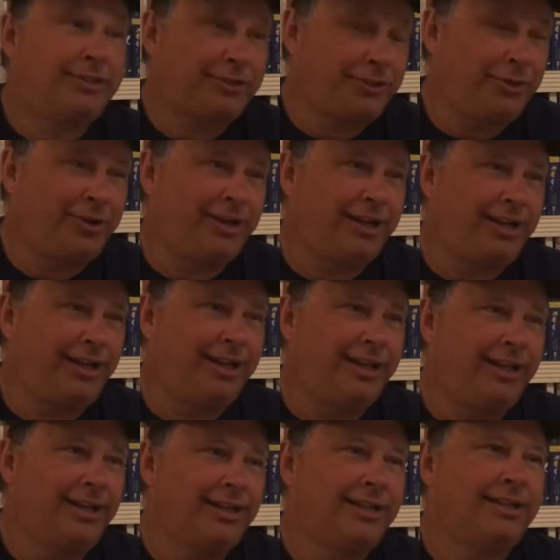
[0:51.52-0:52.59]
historically,
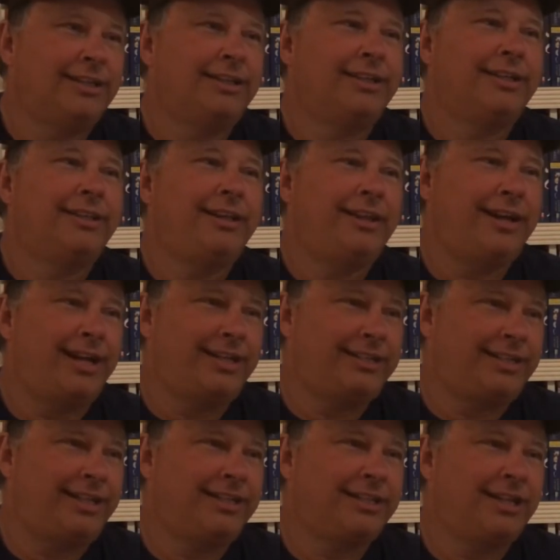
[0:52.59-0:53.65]
the United
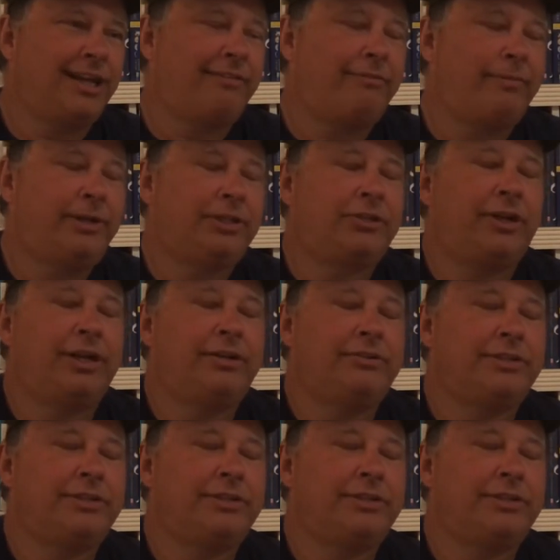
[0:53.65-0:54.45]
States government tried to